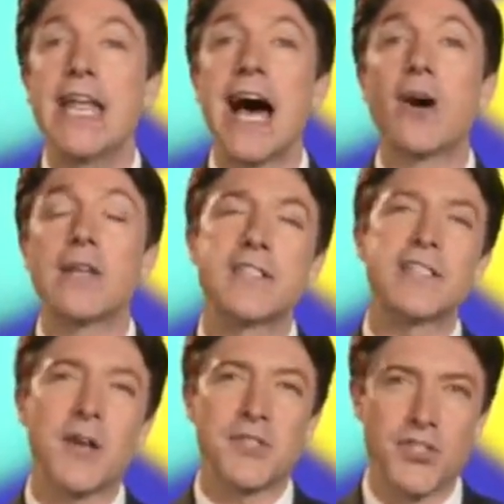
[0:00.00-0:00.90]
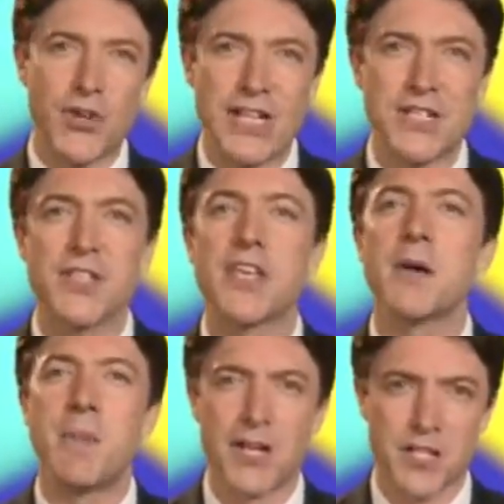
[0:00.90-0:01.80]
Now let's go straight to the
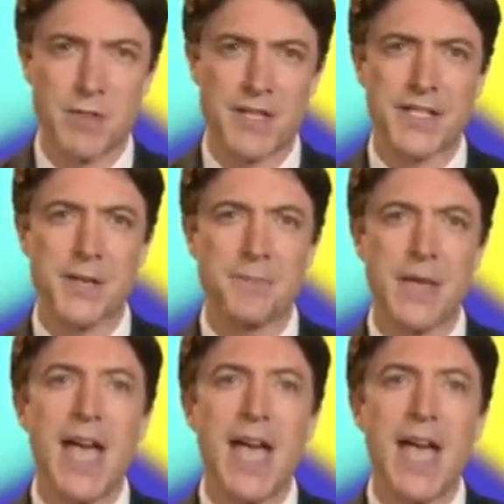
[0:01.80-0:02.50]
commandments.